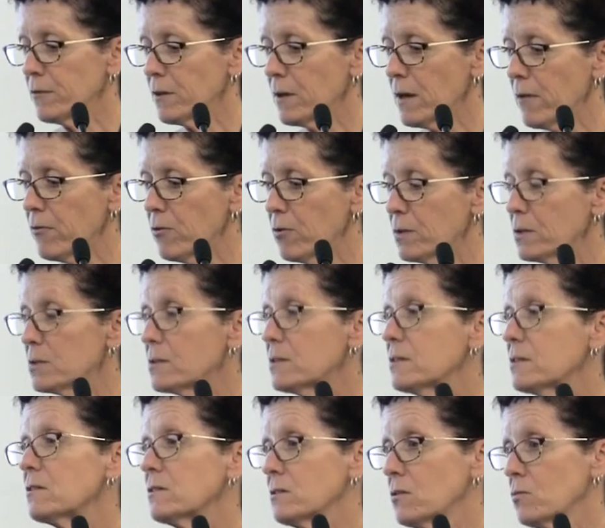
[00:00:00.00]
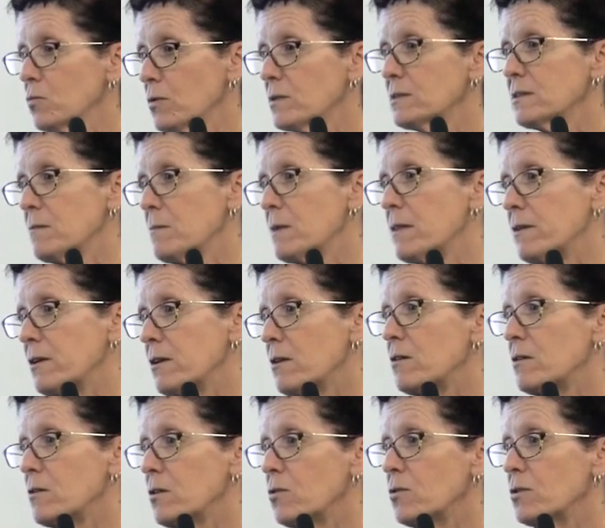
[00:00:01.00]
for our auditors, because it was something that
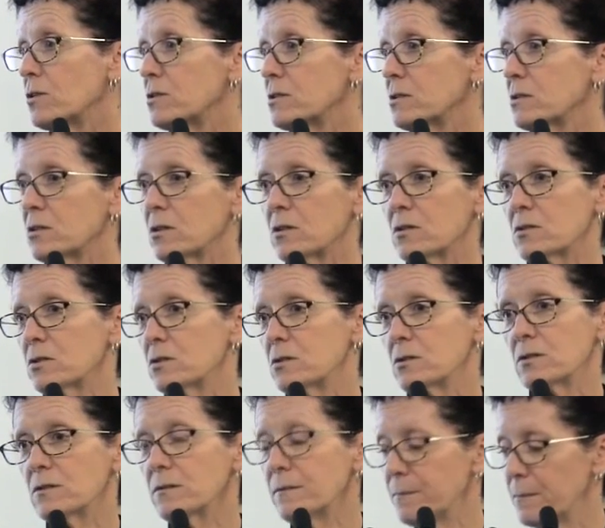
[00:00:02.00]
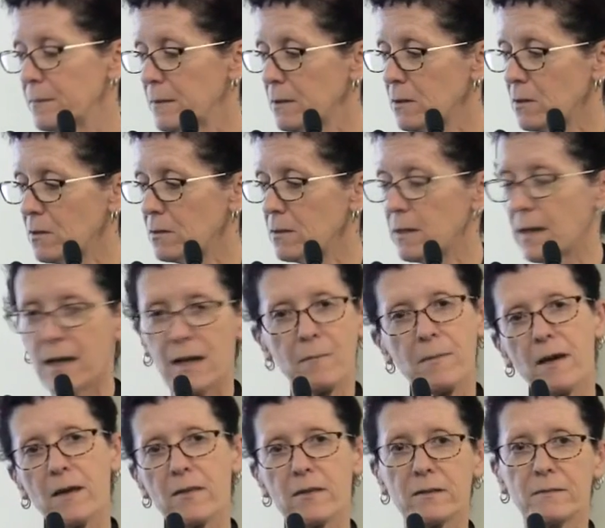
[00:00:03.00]
only the auditors got to do, not
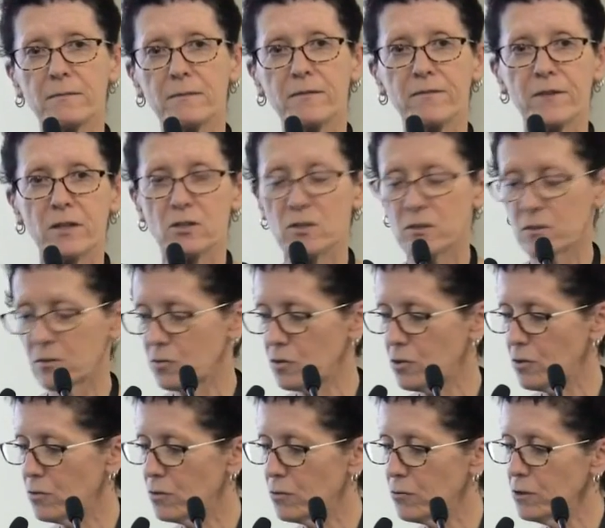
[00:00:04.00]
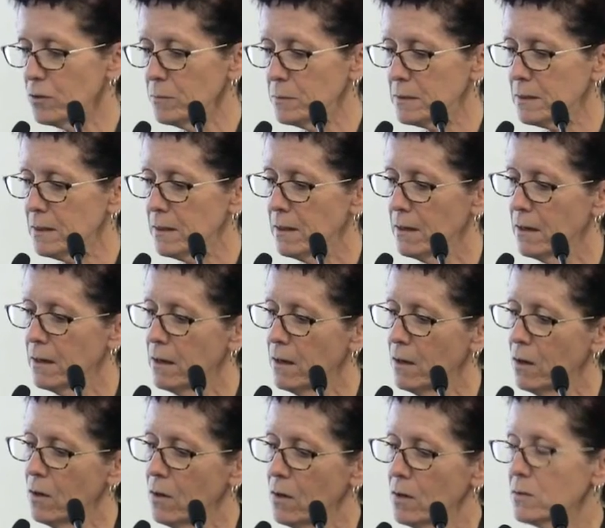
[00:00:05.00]
other infection control groups.
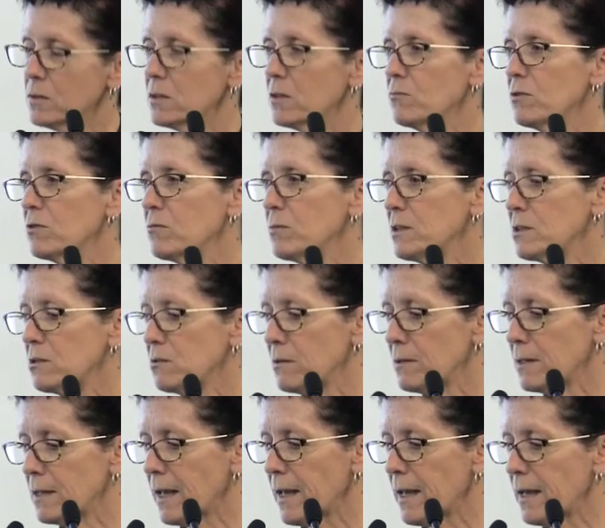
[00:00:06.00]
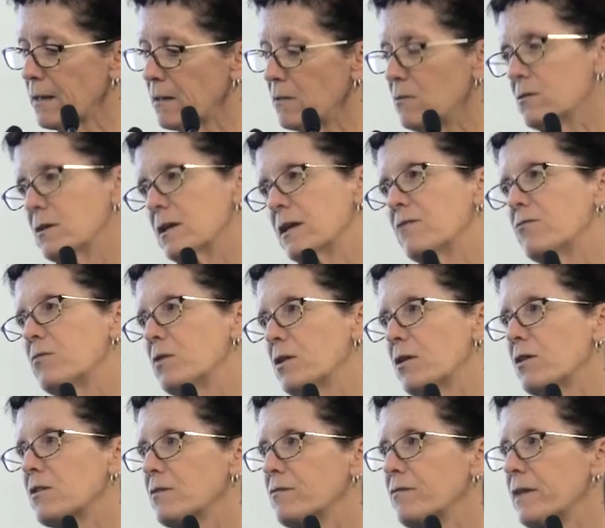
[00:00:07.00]
So would we do it again? Look, if we
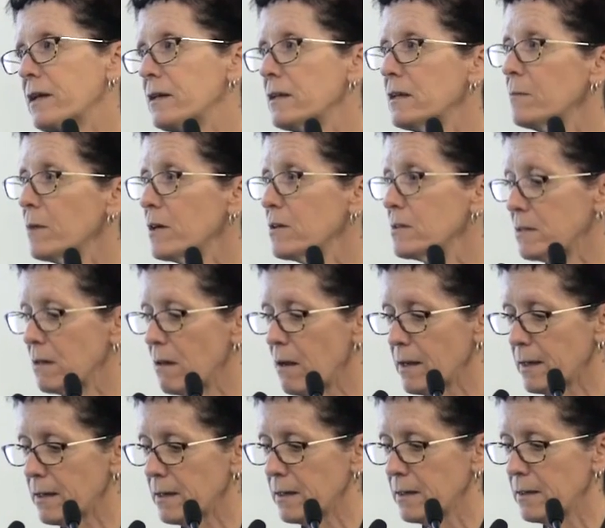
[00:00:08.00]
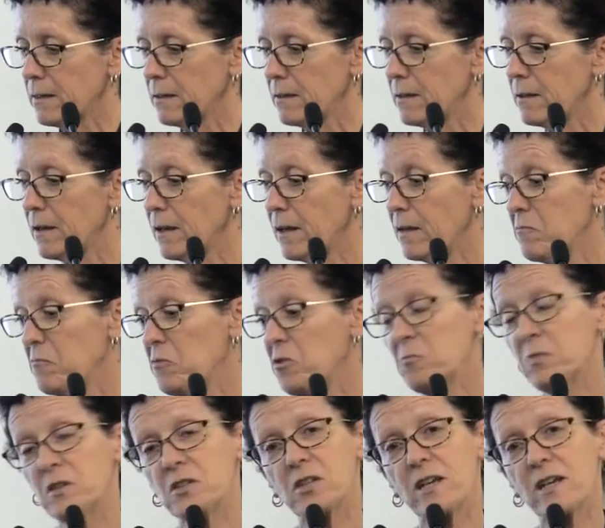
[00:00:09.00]
got the funding, most likely. And
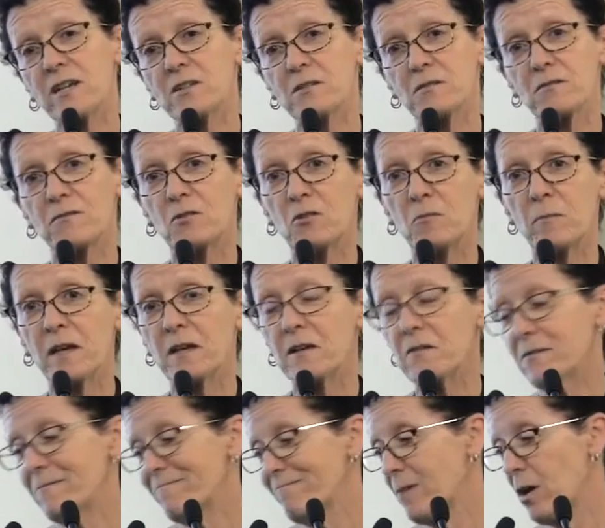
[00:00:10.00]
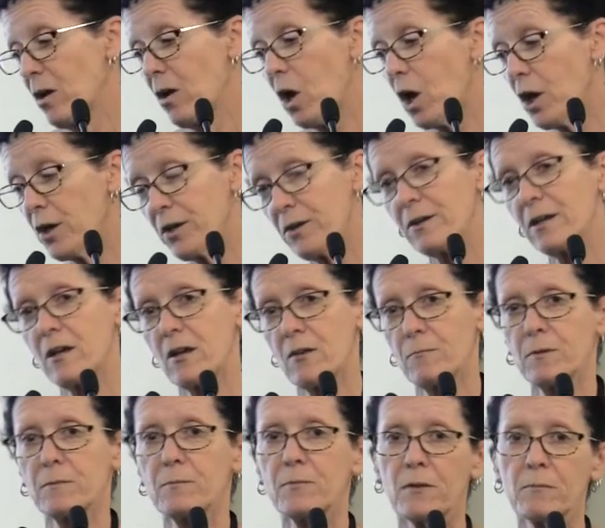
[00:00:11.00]
would we change the format of it? I don't know,
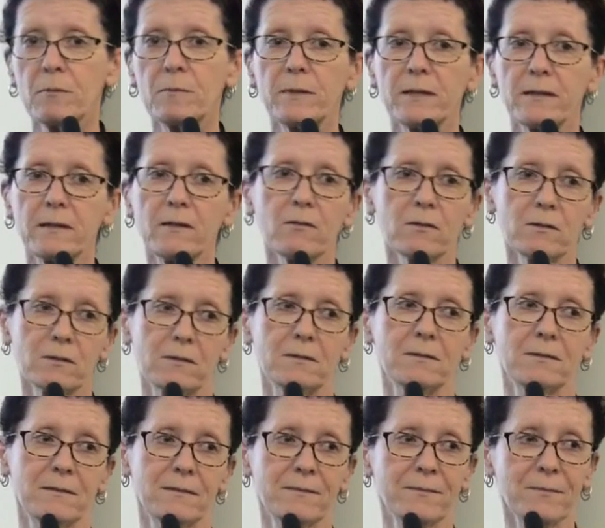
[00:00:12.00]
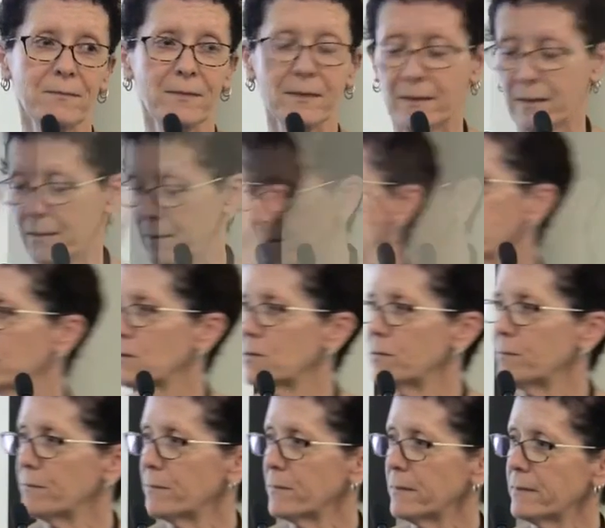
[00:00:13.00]
but probably not. So,
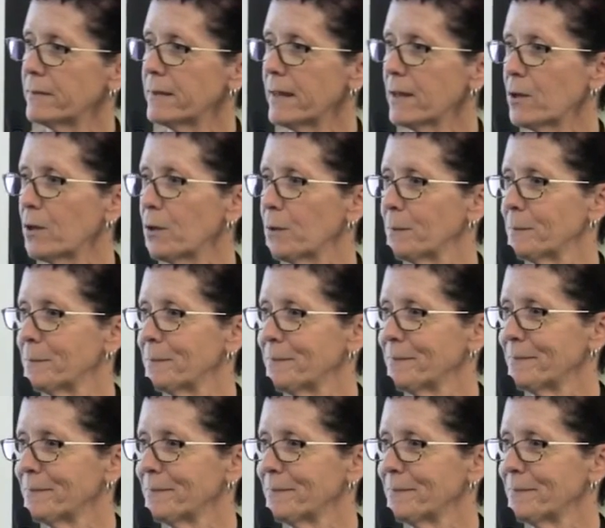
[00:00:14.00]
thank you.